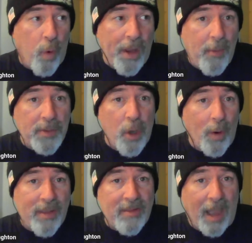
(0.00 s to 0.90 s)
what he was
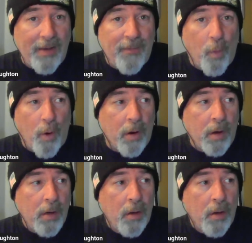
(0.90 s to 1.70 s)
going to sign for,